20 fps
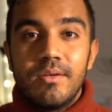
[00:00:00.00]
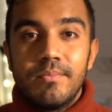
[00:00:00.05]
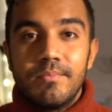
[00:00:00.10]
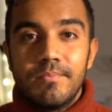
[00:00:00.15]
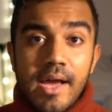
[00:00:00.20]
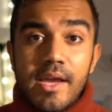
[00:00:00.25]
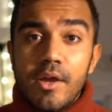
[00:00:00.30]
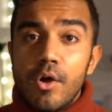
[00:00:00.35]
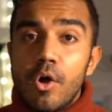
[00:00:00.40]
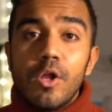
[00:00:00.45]

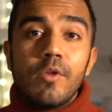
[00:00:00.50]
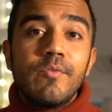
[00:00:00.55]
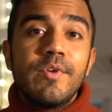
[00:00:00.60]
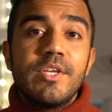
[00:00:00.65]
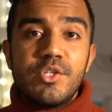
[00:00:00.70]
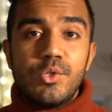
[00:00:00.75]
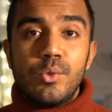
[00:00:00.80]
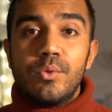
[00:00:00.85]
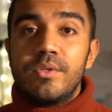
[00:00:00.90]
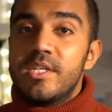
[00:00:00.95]
I
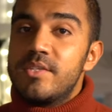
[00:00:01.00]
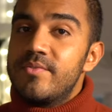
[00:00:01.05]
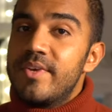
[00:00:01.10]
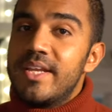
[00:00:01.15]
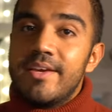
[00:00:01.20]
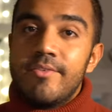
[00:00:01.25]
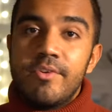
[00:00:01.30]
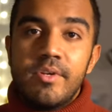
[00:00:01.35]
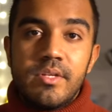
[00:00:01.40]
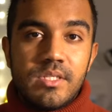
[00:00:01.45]
always do this
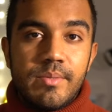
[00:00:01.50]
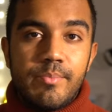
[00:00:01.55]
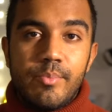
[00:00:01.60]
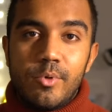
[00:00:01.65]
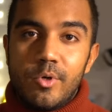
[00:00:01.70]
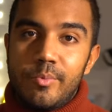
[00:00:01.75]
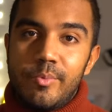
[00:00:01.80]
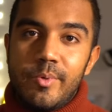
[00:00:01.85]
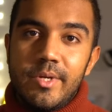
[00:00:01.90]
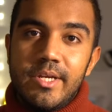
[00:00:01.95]
whenever it's
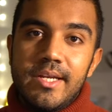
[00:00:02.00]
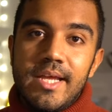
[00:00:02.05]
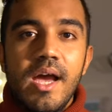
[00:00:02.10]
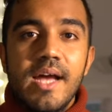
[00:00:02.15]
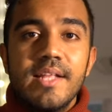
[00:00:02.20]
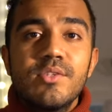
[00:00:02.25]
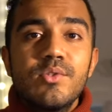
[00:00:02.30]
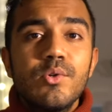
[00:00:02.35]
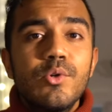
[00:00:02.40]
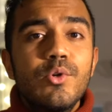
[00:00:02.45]
appropriate,
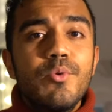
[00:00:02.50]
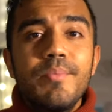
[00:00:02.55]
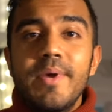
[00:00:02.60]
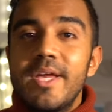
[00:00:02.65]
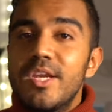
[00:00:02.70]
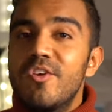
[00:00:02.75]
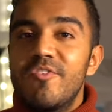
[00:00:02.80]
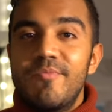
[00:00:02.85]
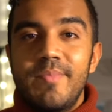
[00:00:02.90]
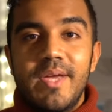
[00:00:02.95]
and so do
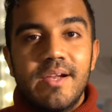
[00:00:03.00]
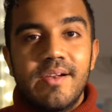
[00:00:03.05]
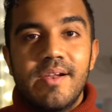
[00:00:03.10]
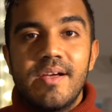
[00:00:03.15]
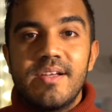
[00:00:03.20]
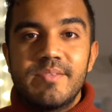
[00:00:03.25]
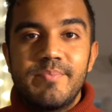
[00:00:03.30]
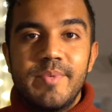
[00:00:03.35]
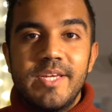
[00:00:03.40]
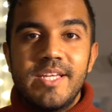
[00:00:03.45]
many of my
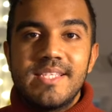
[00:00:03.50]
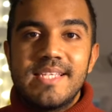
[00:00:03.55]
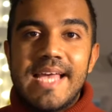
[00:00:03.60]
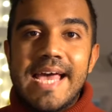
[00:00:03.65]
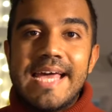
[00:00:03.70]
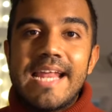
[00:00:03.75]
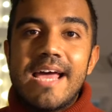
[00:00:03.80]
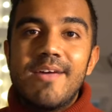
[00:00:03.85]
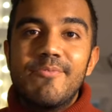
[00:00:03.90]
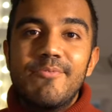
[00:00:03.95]
classmates,
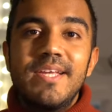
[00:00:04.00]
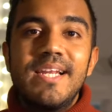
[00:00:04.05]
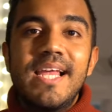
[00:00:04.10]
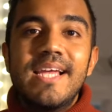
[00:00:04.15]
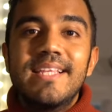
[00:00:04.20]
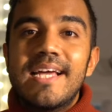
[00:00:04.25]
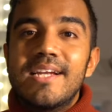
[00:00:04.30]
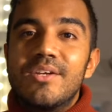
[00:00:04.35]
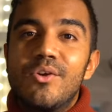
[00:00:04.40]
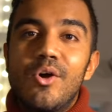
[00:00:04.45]
and I feel
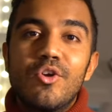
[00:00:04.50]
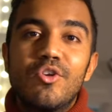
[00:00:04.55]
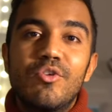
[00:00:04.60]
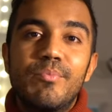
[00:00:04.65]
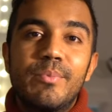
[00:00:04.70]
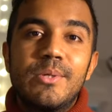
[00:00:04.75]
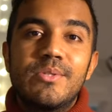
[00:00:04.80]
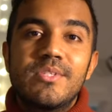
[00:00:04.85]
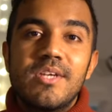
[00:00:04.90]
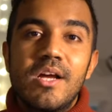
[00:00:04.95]
like that
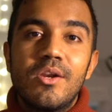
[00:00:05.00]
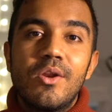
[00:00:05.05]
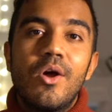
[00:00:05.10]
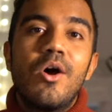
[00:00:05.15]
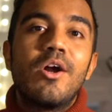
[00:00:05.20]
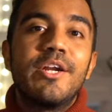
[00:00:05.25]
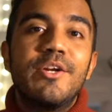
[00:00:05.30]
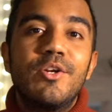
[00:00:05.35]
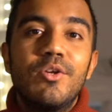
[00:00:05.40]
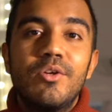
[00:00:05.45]
contributes a
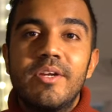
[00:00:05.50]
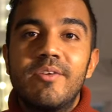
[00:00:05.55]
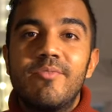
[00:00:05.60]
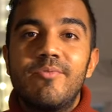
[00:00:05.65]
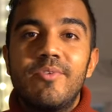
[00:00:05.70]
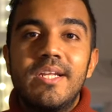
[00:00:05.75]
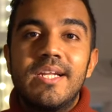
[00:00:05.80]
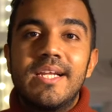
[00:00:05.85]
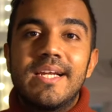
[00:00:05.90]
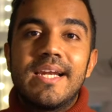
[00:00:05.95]
lot into it
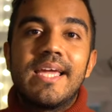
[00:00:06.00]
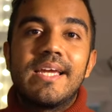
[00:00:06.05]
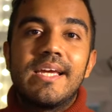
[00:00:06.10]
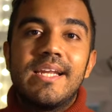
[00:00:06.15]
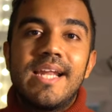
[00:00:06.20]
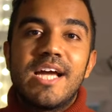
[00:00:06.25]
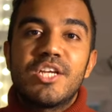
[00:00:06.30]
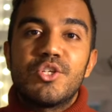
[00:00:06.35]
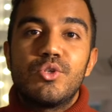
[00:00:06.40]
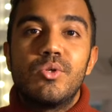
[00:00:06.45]
feeling like
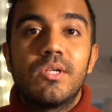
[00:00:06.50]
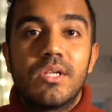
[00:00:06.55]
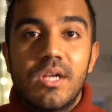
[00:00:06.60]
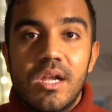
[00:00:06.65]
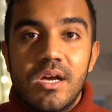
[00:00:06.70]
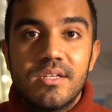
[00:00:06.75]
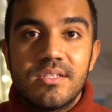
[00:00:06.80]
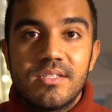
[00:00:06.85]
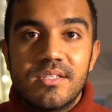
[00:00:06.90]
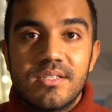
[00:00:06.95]
an actual
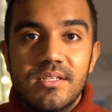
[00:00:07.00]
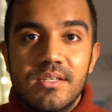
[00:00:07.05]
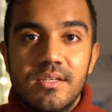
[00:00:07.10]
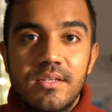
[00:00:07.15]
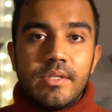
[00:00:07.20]
class.